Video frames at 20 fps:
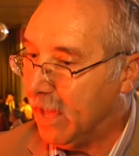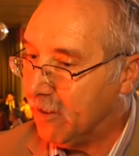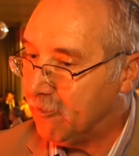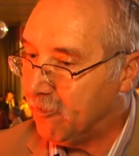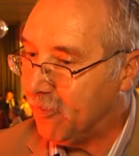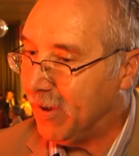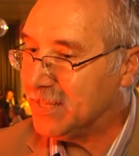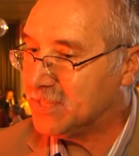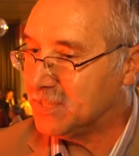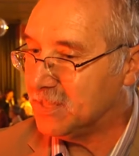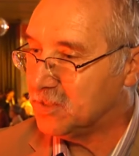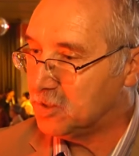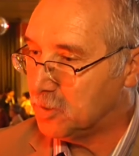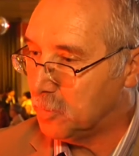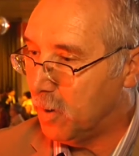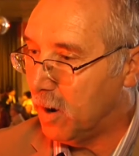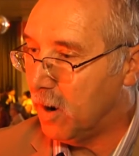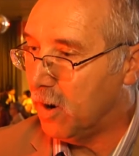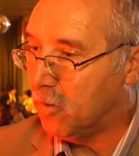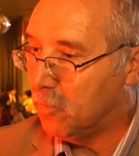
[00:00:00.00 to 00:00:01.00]
And facing
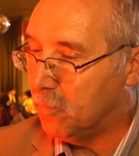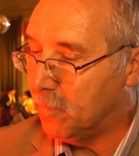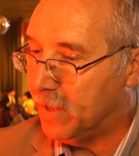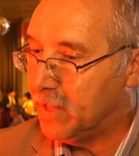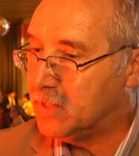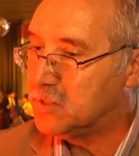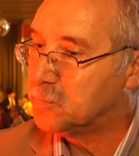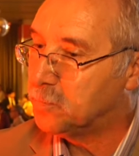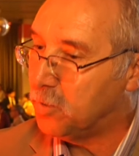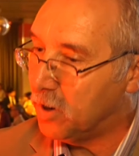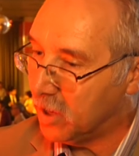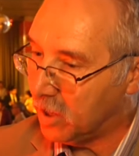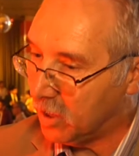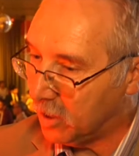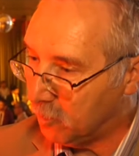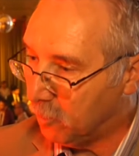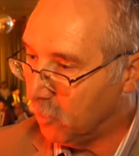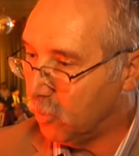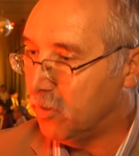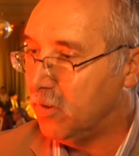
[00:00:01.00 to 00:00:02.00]
tomorrow means
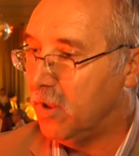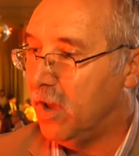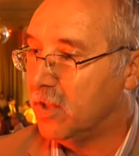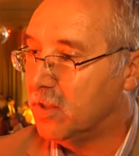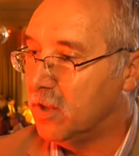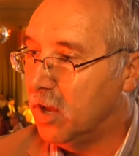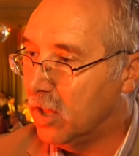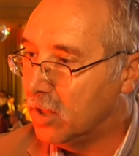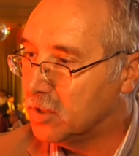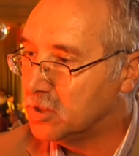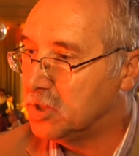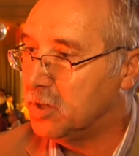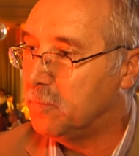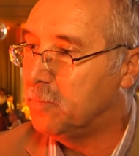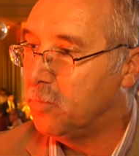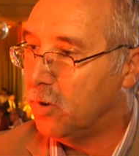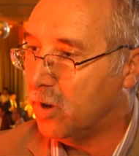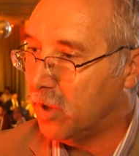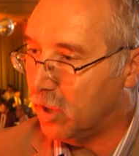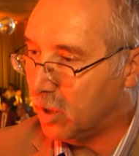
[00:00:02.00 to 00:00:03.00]
bringing in more technology,
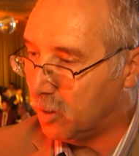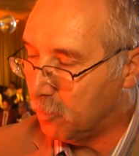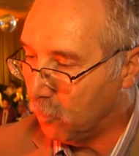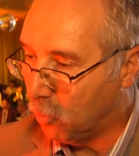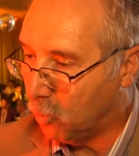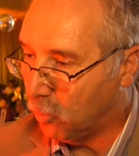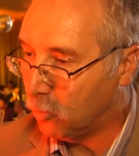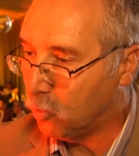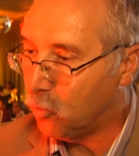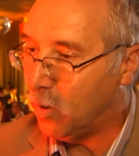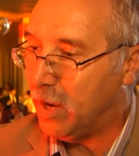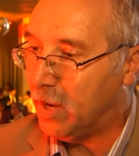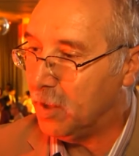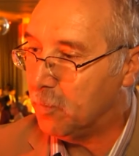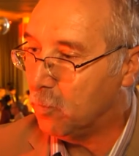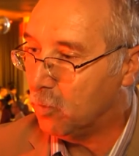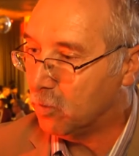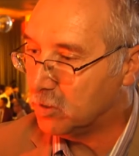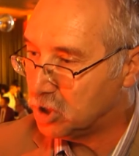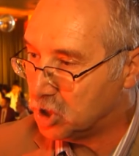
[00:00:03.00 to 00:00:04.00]

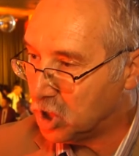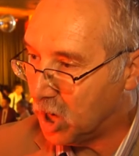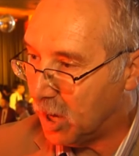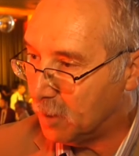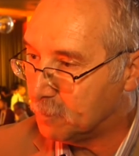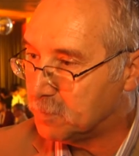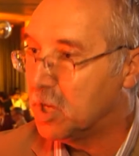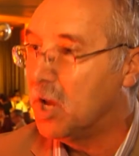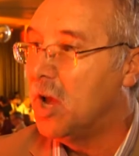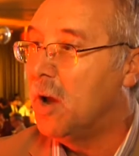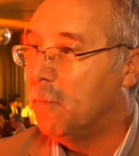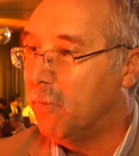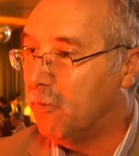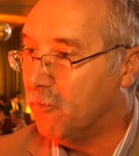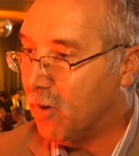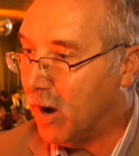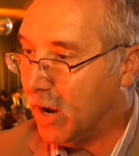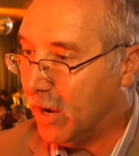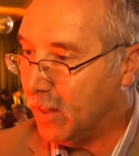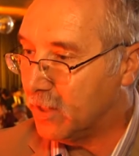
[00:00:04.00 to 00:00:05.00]
creating more jobs,
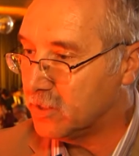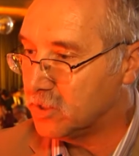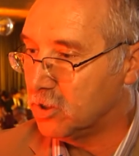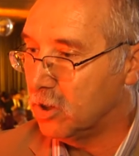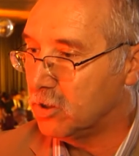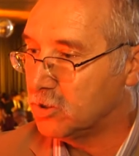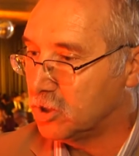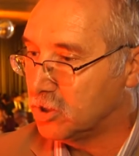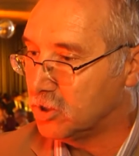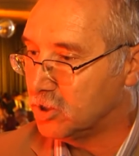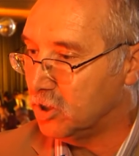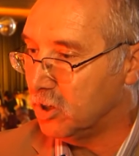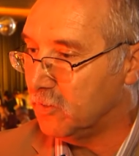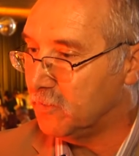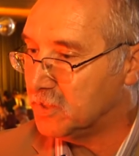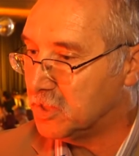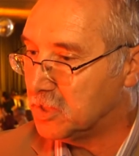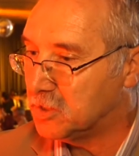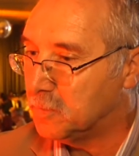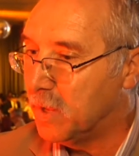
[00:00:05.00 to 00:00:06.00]
providing the social
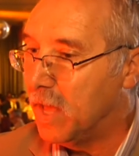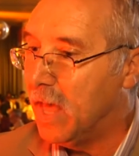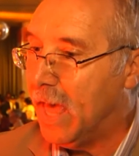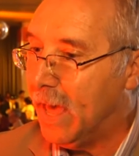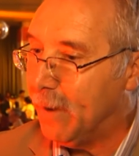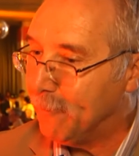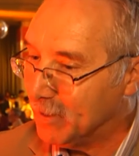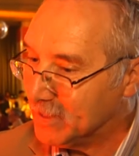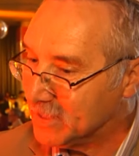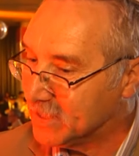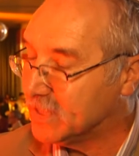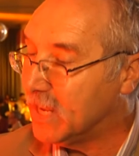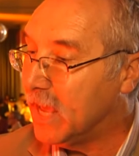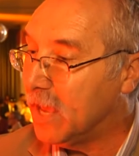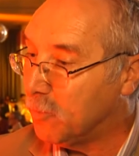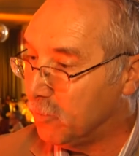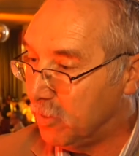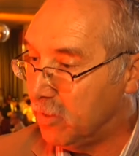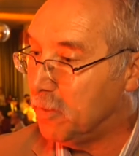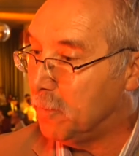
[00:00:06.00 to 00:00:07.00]
services, but
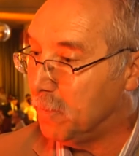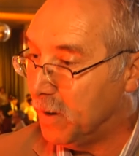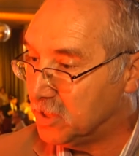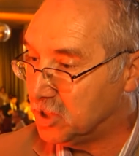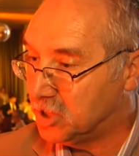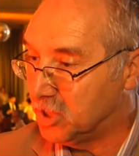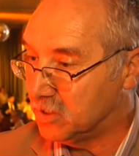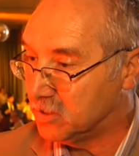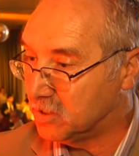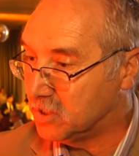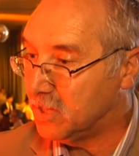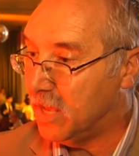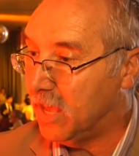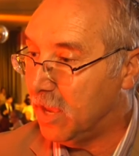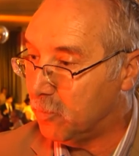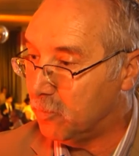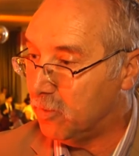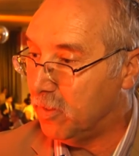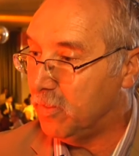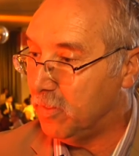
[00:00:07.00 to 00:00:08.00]
staying within the budget,
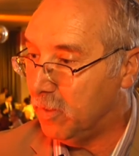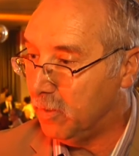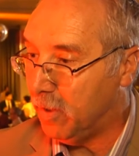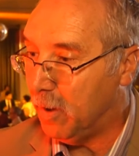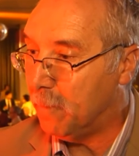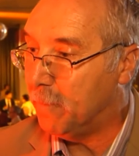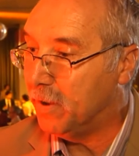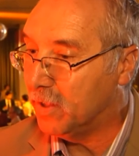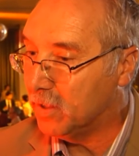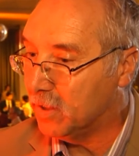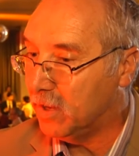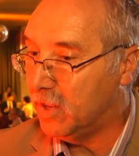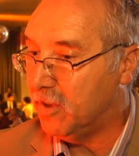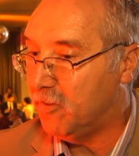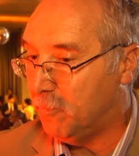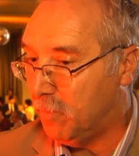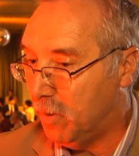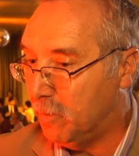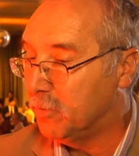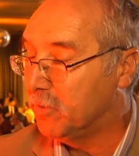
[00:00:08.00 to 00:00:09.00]
staying within the ability
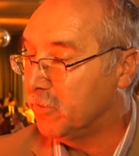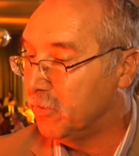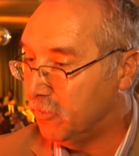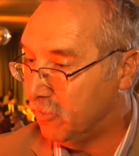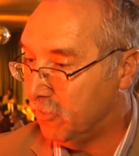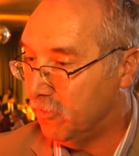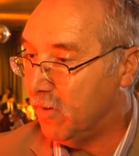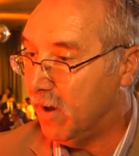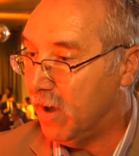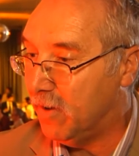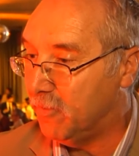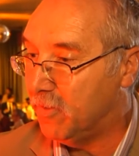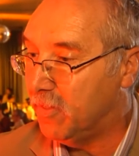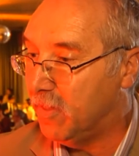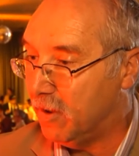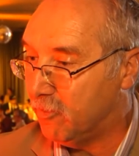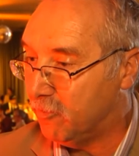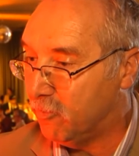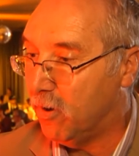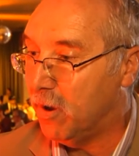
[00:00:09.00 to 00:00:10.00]
of people to survive in
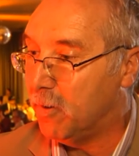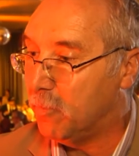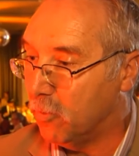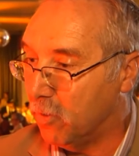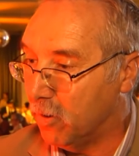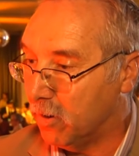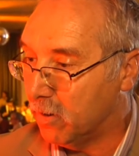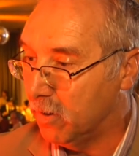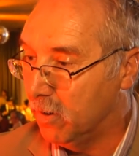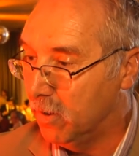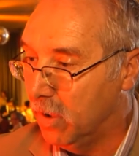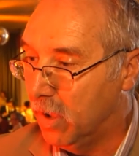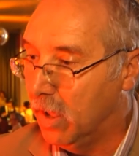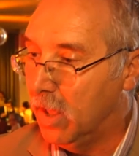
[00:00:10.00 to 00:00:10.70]
that framework.